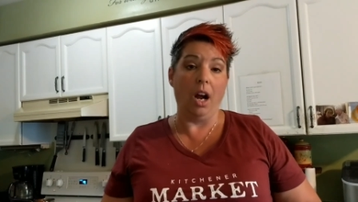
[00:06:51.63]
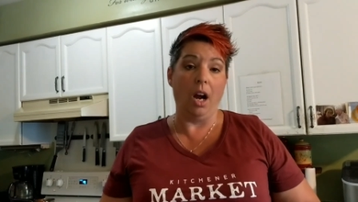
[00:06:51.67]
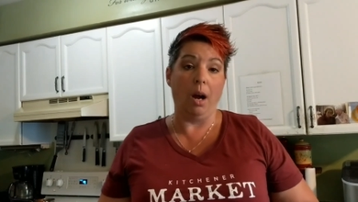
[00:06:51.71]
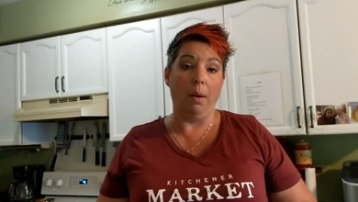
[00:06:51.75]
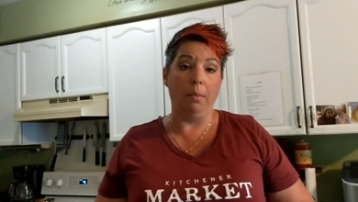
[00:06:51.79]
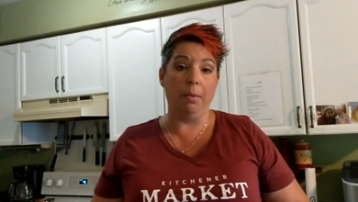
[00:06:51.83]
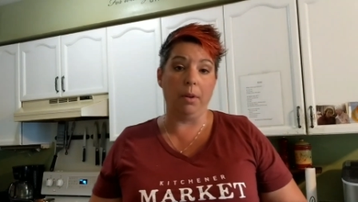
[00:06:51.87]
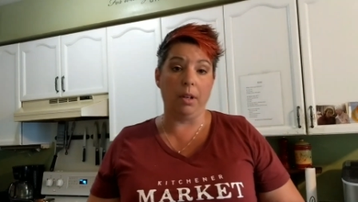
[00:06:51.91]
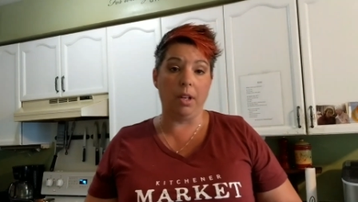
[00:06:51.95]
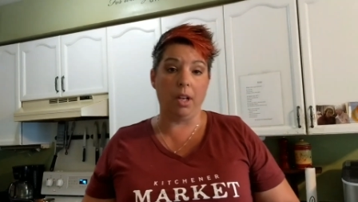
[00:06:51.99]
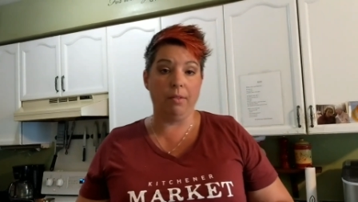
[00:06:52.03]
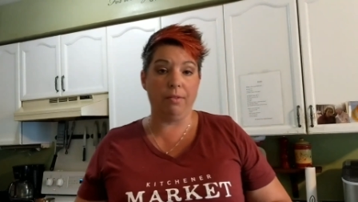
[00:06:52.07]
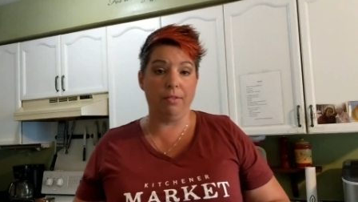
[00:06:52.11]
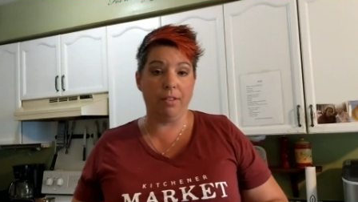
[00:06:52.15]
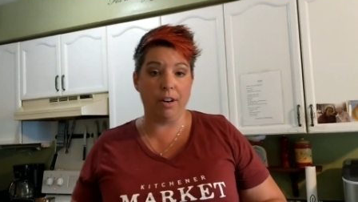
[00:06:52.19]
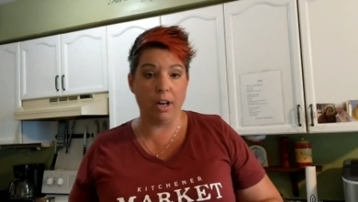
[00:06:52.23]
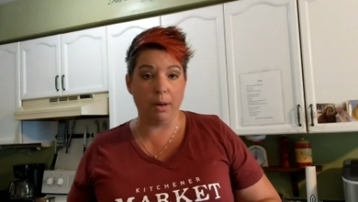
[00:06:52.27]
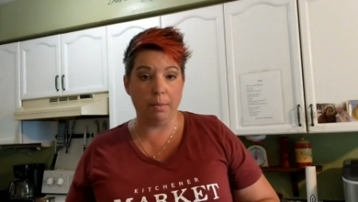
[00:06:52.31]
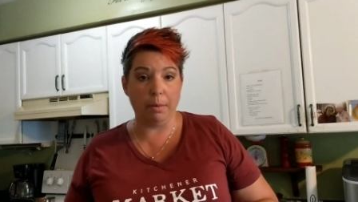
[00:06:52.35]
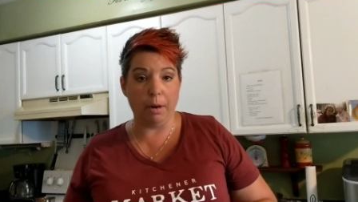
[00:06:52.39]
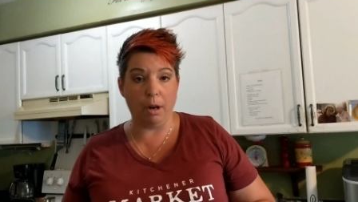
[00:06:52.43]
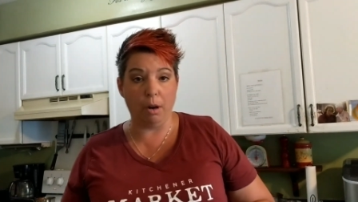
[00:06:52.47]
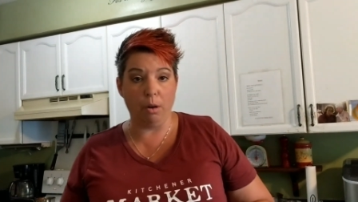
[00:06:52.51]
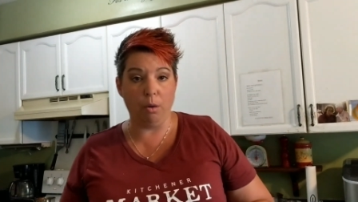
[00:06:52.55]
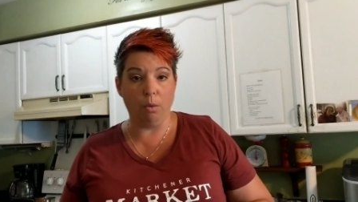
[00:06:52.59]
I'm looking
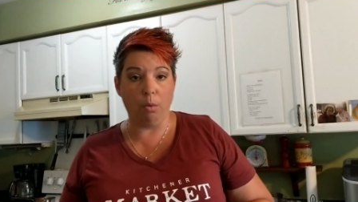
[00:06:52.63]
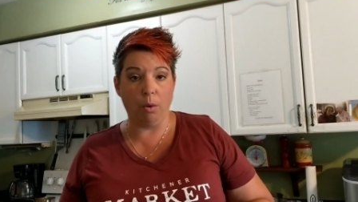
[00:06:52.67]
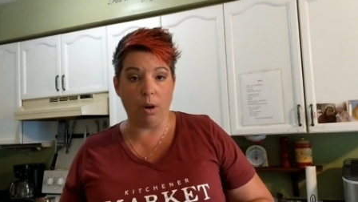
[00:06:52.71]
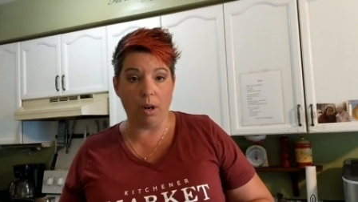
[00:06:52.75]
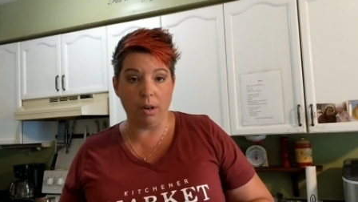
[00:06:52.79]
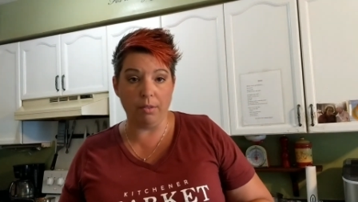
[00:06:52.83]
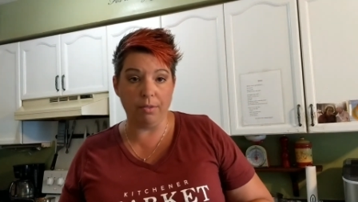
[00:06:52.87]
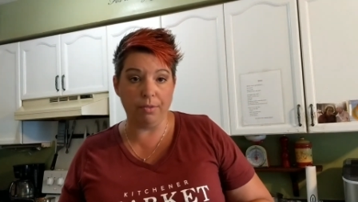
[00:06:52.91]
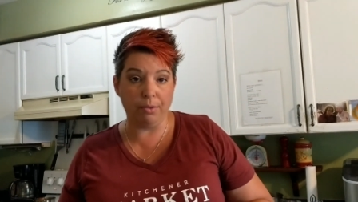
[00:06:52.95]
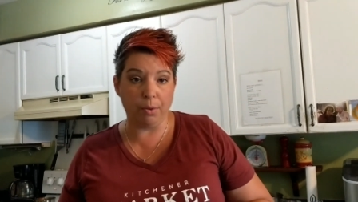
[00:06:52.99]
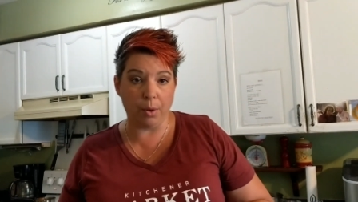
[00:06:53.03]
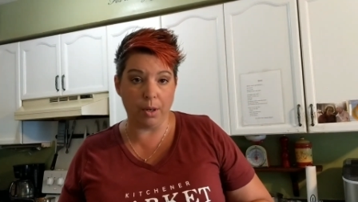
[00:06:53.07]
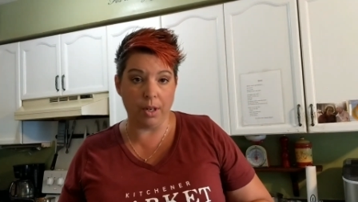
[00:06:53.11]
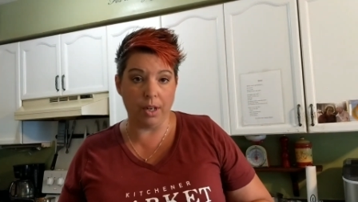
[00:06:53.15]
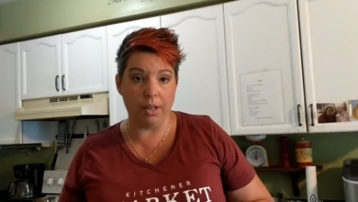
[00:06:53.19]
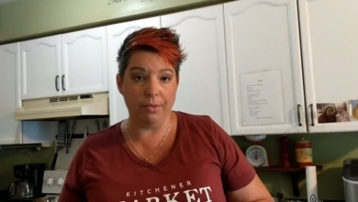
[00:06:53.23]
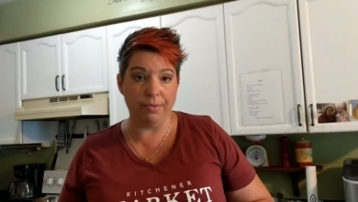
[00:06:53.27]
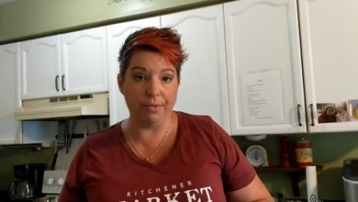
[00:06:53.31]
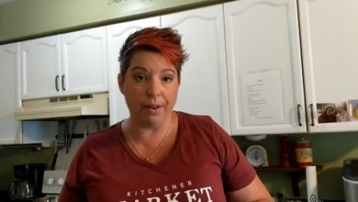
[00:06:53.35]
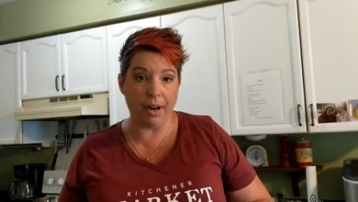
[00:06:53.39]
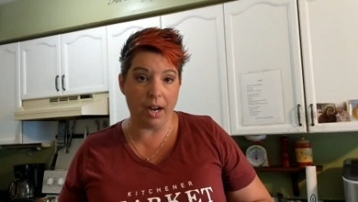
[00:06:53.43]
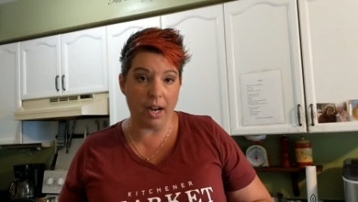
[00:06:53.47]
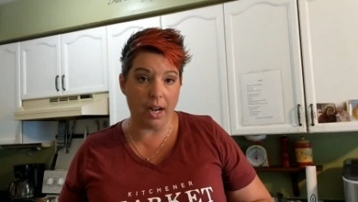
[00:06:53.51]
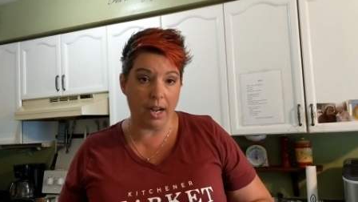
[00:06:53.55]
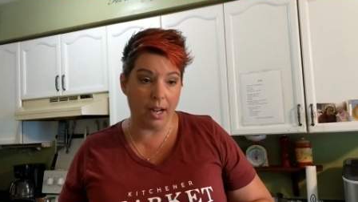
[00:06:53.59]
for about one
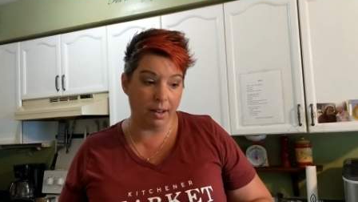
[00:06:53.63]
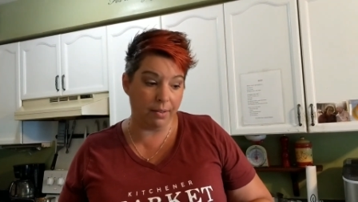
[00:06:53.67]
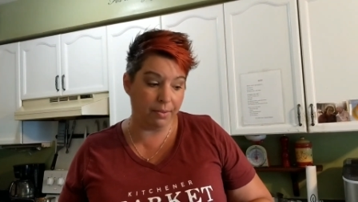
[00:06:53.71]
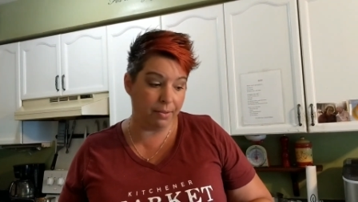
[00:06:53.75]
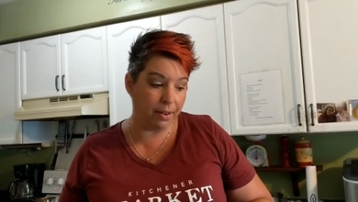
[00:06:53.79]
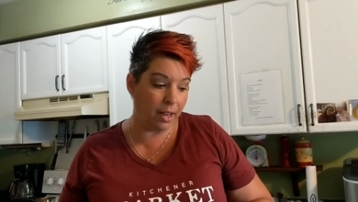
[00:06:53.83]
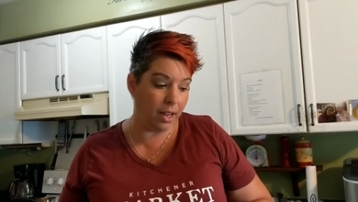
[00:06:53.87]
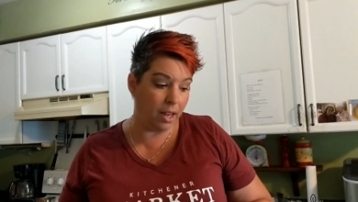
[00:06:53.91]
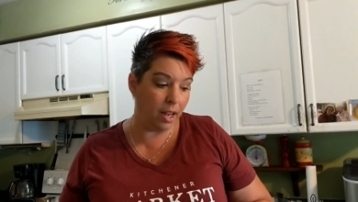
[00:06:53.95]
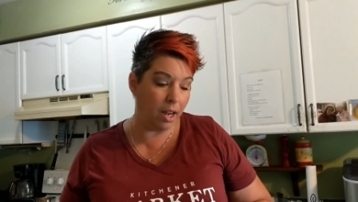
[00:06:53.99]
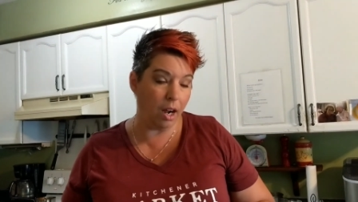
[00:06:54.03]
forty-five